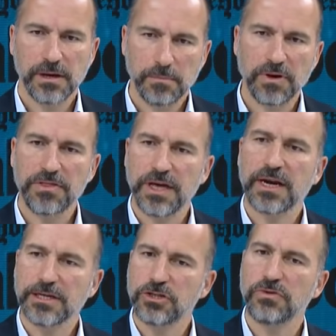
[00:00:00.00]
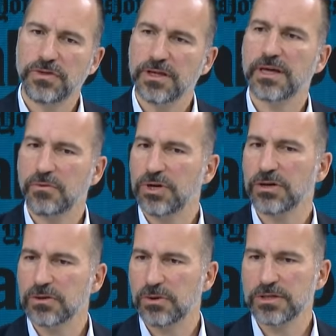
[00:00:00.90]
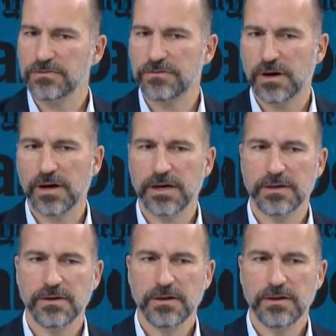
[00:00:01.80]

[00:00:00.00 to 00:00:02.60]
But then I do think that we are going to find